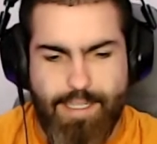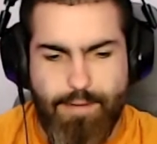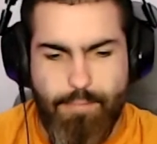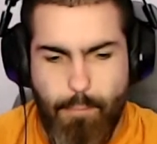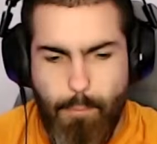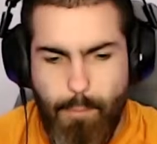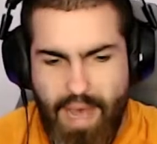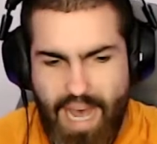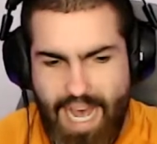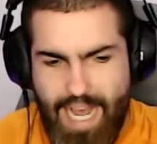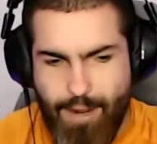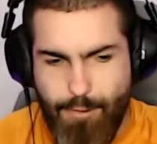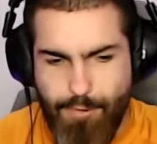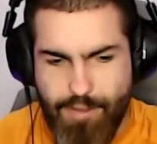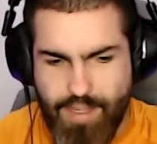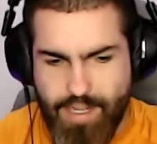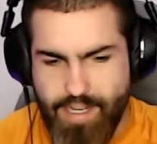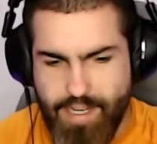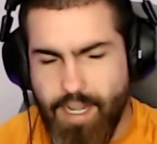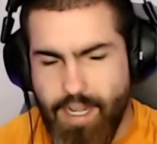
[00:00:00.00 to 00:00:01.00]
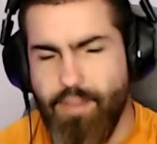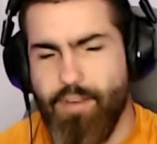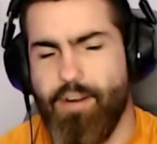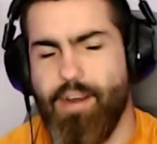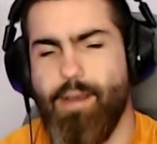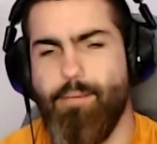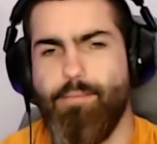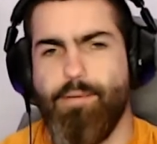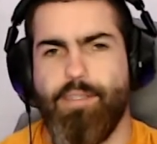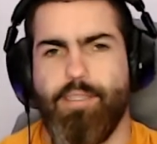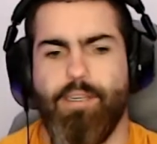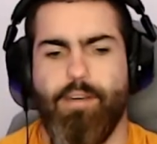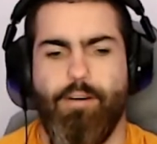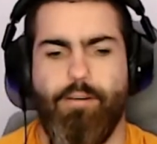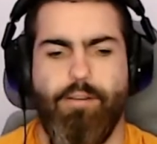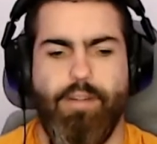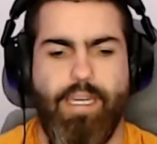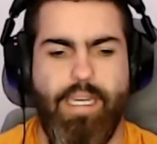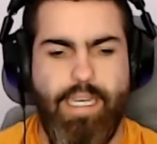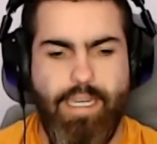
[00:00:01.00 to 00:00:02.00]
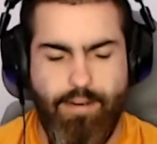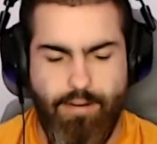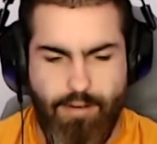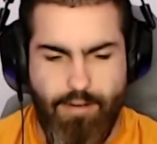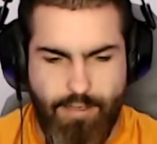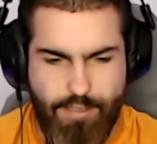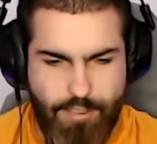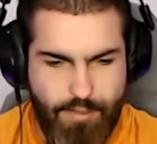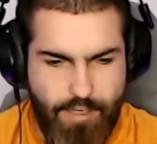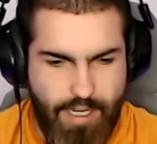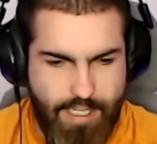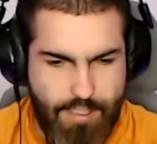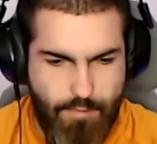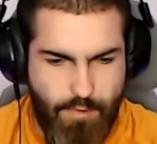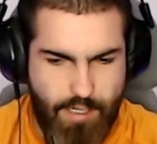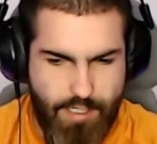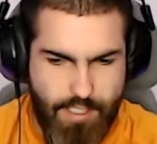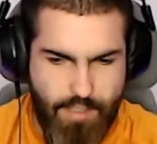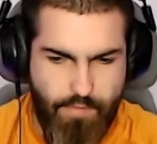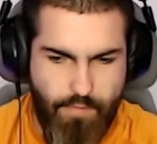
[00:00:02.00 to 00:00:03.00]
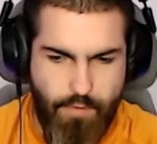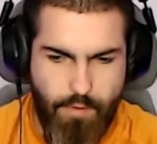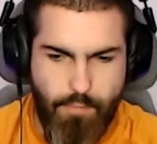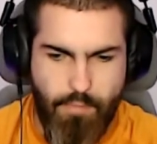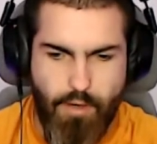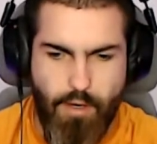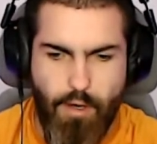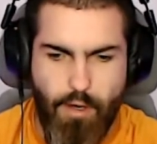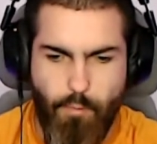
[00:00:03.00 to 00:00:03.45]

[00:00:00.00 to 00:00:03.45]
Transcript: back with another episode here on Two Guys Watching Football,